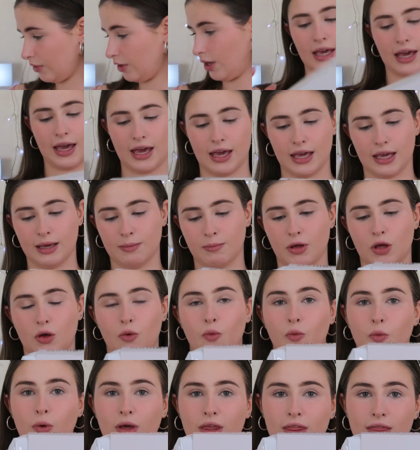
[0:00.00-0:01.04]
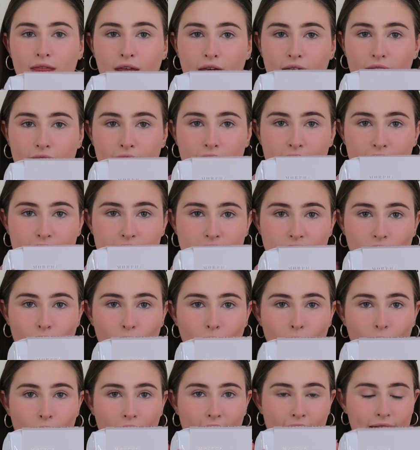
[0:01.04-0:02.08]
Came with this
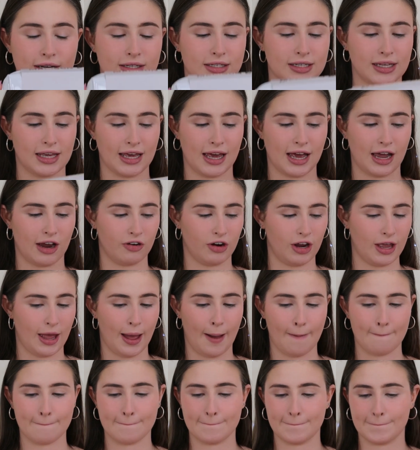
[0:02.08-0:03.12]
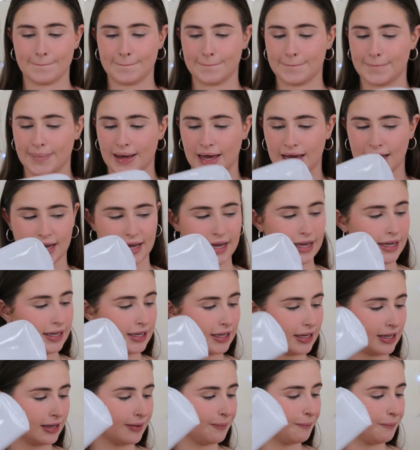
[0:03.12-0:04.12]
white carrier bag.